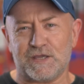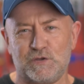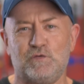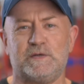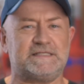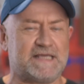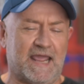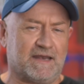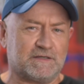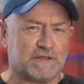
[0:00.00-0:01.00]
you
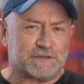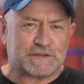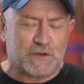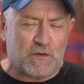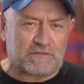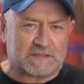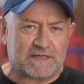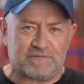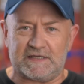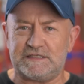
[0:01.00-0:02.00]
intend
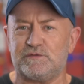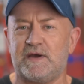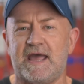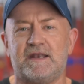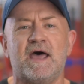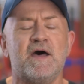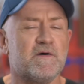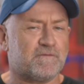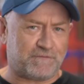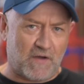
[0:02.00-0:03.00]
conservatively to add
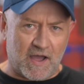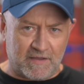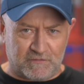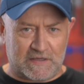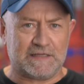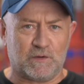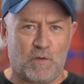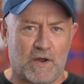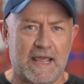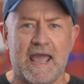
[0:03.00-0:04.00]
5
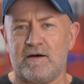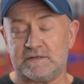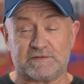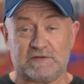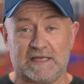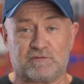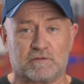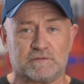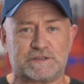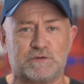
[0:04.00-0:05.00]
kilowatt hours of
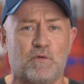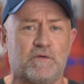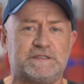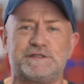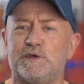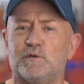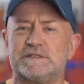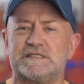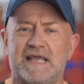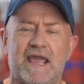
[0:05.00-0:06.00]
electrical storage to your
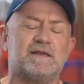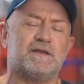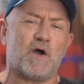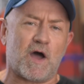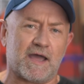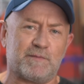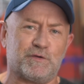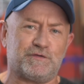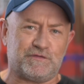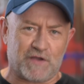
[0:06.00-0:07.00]
standard
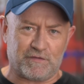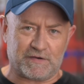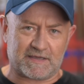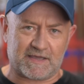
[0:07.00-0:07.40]
hybrid donor